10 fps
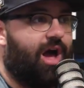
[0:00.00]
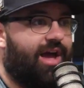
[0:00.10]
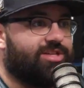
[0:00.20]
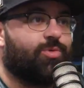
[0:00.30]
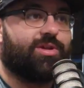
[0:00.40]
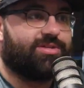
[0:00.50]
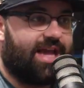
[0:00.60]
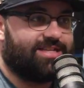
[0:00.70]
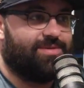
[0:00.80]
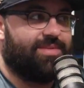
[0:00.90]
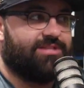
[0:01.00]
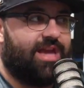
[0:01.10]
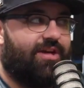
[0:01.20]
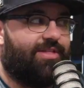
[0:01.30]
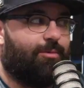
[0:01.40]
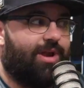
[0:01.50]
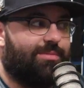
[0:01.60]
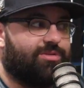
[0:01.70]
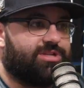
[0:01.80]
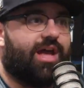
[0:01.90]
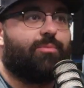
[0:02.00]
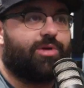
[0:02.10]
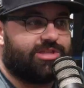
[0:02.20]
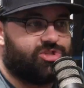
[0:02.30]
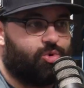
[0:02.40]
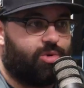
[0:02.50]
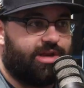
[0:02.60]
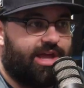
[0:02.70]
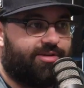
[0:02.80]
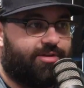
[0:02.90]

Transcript: is a real testament to how they were able to kind of bring this story together.